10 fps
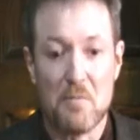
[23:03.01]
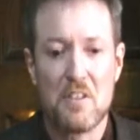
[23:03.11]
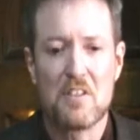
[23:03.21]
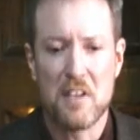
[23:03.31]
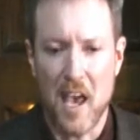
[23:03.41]

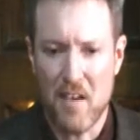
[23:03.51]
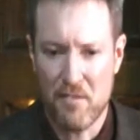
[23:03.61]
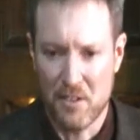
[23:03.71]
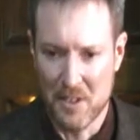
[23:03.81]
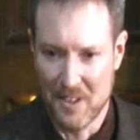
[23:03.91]

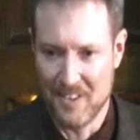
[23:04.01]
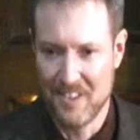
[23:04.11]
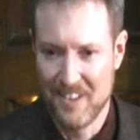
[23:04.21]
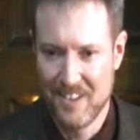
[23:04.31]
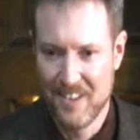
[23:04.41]
scaffolding
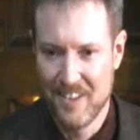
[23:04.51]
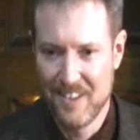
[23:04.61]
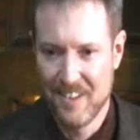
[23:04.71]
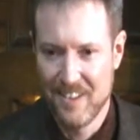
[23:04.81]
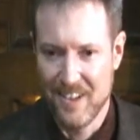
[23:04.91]

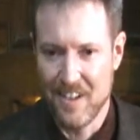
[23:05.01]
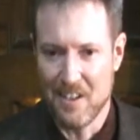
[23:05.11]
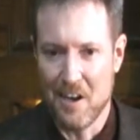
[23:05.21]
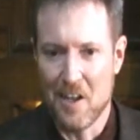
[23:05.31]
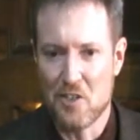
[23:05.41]
in
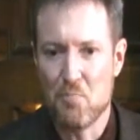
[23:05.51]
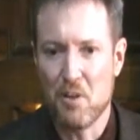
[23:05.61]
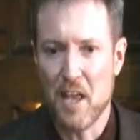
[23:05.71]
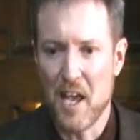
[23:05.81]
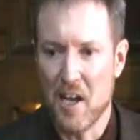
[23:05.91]
God's
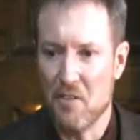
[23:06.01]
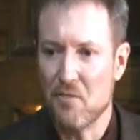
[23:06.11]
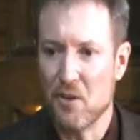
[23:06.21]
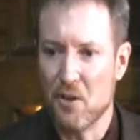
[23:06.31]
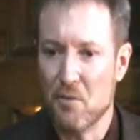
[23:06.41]
plan
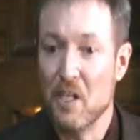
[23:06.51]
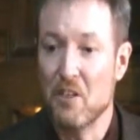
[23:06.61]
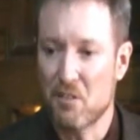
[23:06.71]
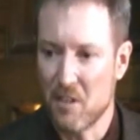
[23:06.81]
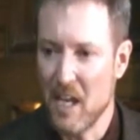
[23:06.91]
for
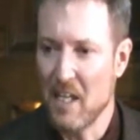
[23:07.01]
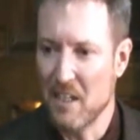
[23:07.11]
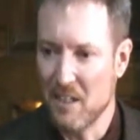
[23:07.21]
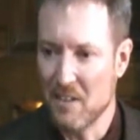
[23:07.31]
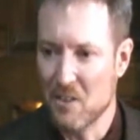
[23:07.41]

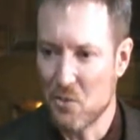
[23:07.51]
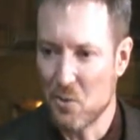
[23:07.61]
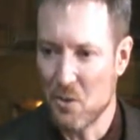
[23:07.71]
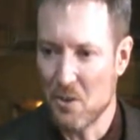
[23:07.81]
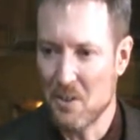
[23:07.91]
recreating this
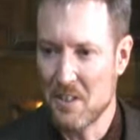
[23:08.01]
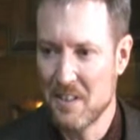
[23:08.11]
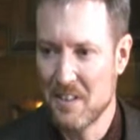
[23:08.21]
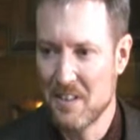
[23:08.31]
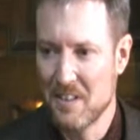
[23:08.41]
world.
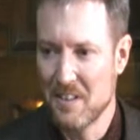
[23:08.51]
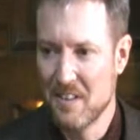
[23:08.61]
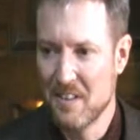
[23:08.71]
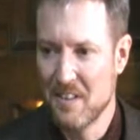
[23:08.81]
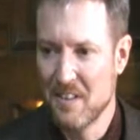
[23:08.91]

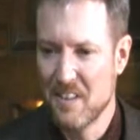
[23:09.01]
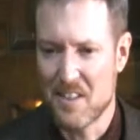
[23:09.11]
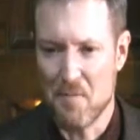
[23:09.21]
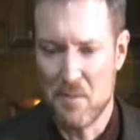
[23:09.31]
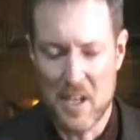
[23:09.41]

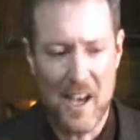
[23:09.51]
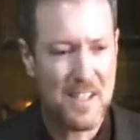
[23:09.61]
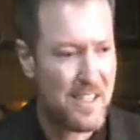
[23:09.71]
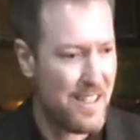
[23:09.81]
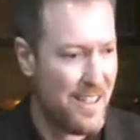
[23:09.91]
Some
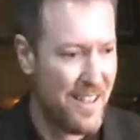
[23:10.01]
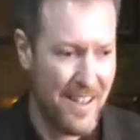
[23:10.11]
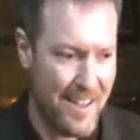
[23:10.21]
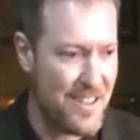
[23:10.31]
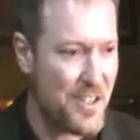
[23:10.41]
dust
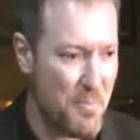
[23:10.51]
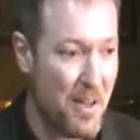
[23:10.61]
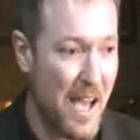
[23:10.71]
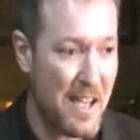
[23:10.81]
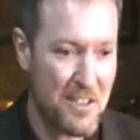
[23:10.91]
and some
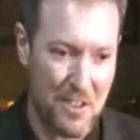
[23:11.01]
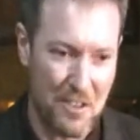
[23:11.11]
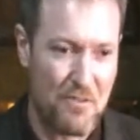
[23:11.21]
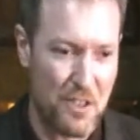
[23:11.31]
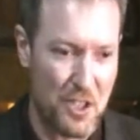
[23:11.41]
plaster
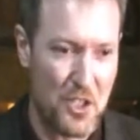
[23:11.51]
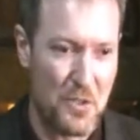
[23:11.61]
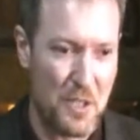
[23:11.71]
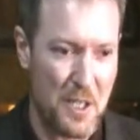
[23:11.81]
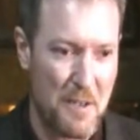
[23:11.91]
for sure,